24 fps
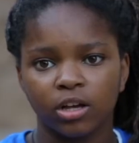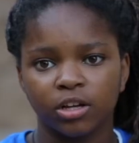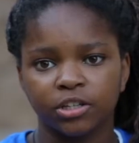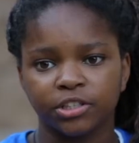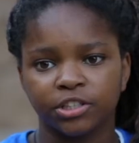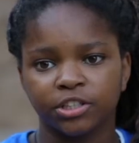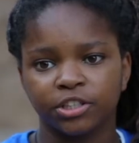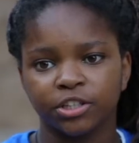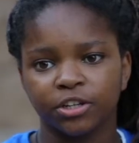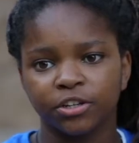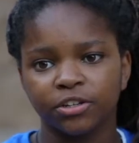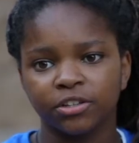A
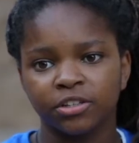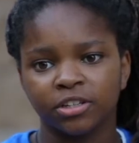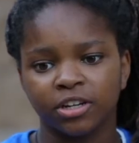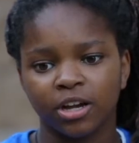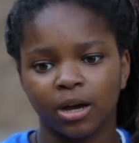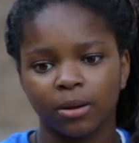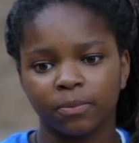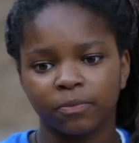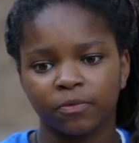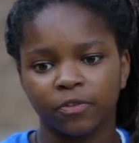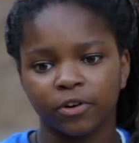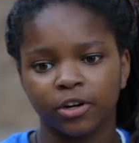certain
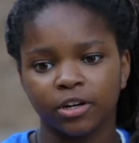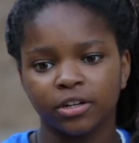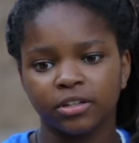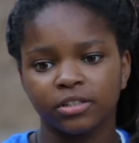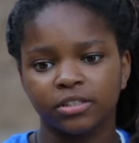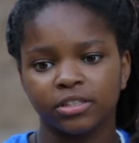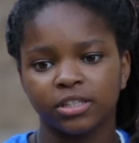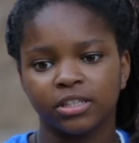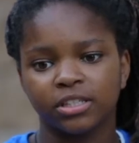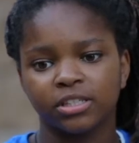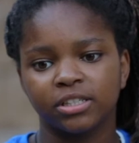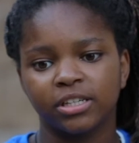comfort
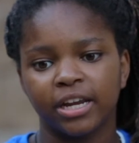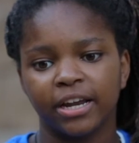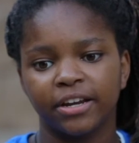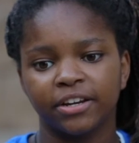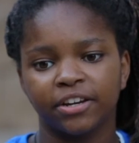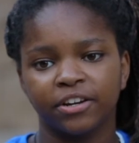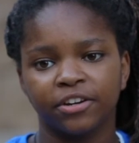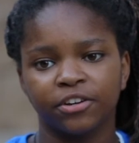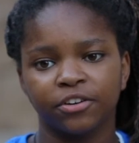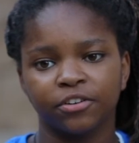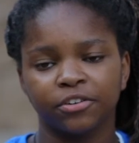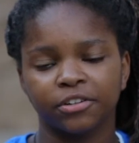
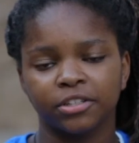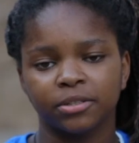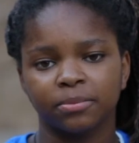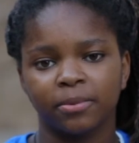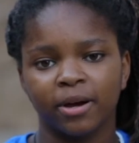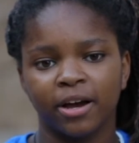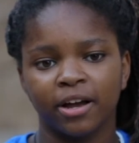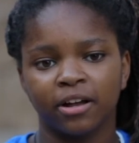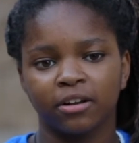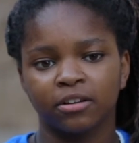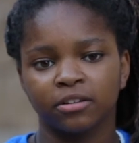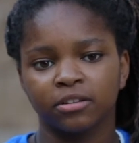sustained in your
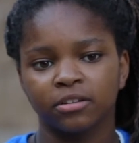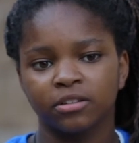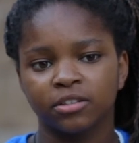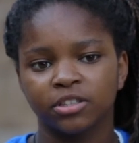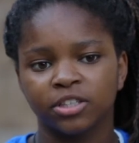smile.